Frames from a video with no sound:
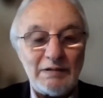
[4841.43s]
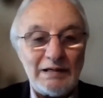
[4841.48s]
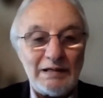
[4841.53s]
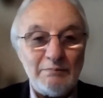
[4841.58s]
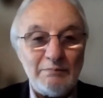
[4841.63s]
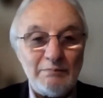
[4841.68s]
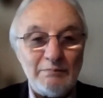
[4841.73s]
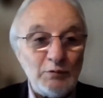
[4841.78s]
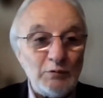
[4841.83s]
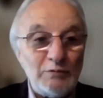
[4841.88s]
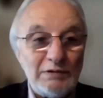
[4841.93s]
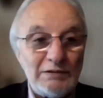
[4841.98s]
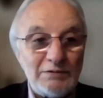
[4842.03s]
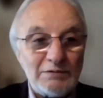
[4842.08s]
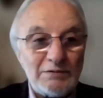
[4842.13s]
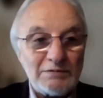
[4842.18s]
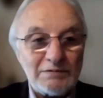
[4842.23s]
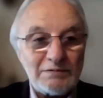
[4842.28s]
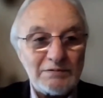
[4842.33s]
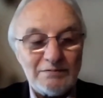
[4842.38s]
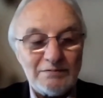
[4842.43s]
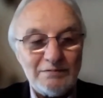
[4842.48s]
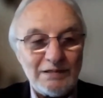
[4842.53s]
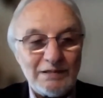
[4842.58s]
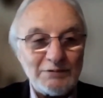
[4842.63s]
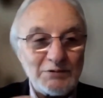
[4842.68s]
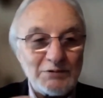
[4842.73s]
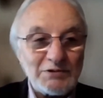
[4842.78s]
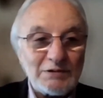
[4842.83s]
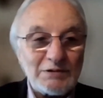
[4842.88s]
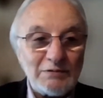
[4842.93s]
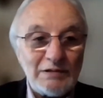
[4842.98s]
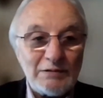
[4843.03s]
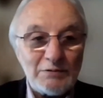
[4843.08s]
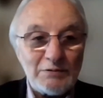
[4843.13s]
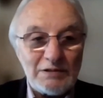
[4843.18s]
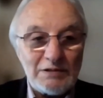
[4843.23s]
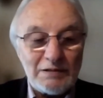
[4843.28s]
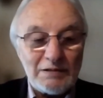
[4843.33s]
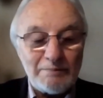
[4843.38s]
we tend to confuse, or the
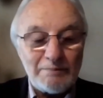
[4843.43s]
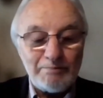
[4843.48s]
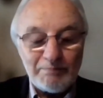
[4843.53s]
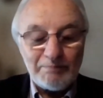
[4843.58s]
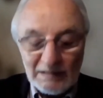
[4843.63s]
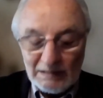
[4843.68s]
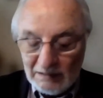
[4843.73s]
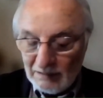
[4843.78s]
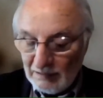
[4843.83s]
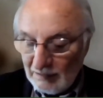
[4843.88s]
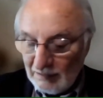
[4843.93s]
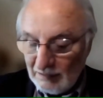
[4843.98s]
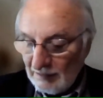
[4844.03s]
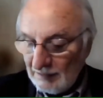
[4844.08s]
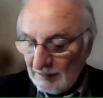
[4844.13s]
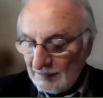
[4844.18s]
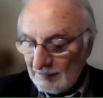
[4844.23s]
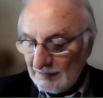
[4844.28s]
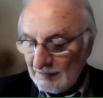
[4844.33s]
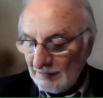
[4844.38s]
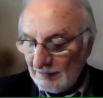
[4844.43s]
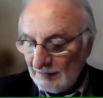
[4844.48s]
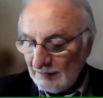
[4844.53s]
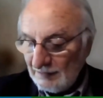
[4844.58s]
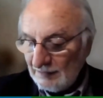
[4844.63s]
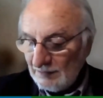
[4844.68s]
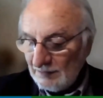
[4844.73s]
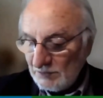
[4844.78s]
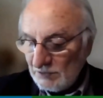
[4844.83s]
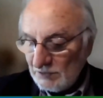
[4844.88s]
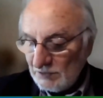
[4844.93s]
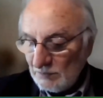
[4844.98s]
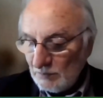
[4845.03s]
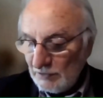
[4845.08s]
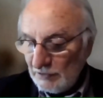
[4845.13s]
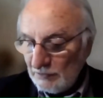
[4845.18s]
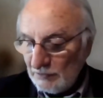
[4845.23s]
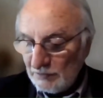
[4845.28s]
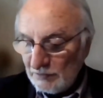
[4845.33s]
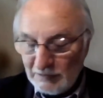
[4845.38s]
public tends to confuse one thing
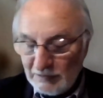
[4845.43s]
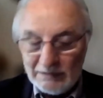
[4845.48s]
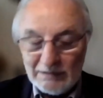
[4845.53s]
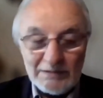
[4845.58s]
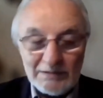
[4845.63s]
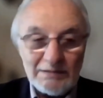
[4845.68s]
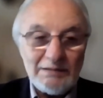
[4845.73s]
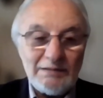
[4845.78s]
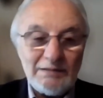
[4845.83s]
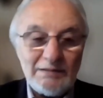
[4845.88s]
with another.